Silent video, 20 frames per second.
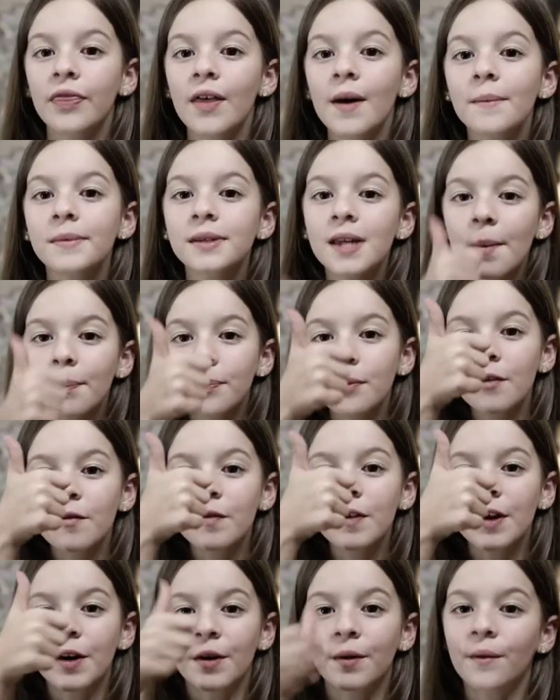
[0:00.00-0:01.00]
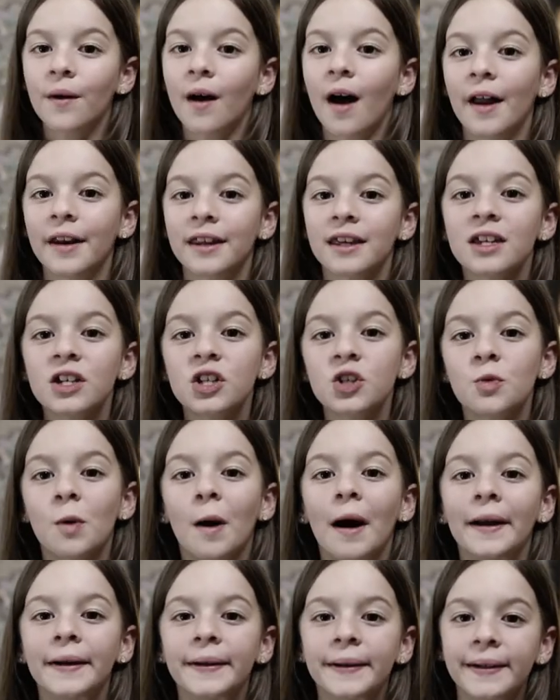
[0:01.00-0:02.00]
thumbs up review on each
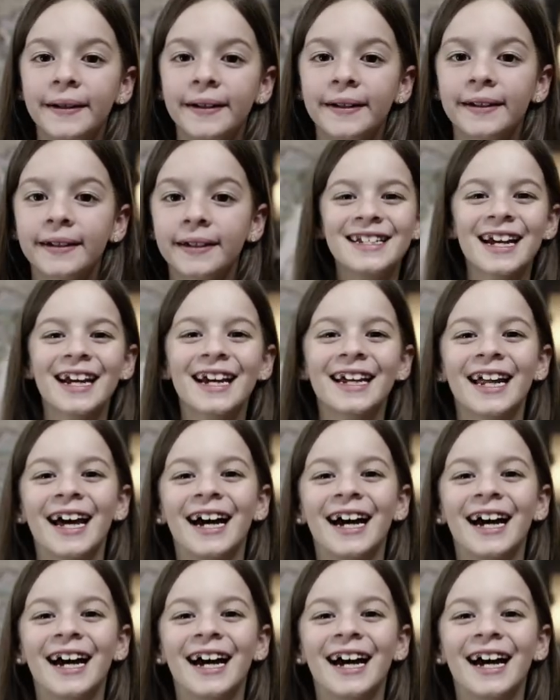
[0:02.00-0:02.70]
one. Check it